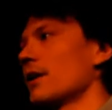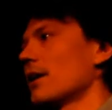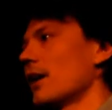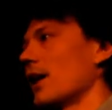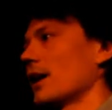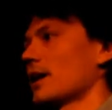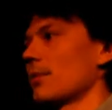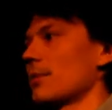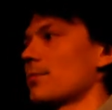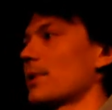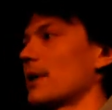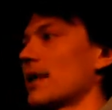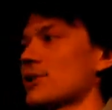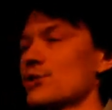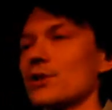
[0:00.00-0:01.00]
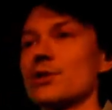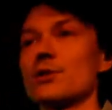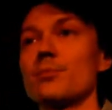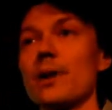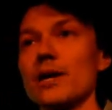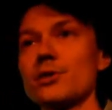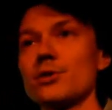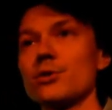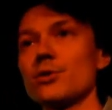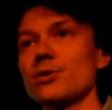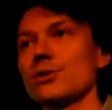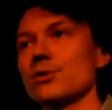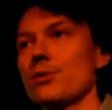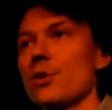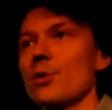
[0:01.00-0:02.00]
oncoming pedestrians or
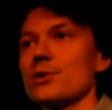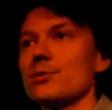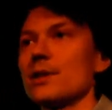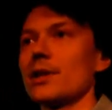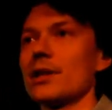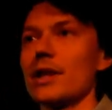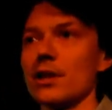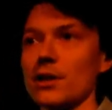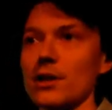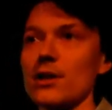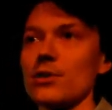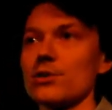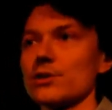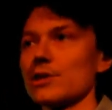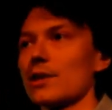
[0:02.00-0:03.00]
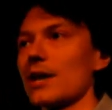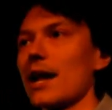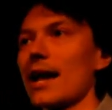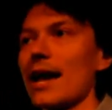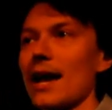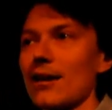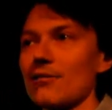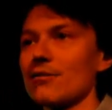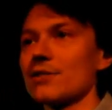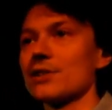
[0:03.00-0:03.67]
bicycles, we want to be looking at those and not have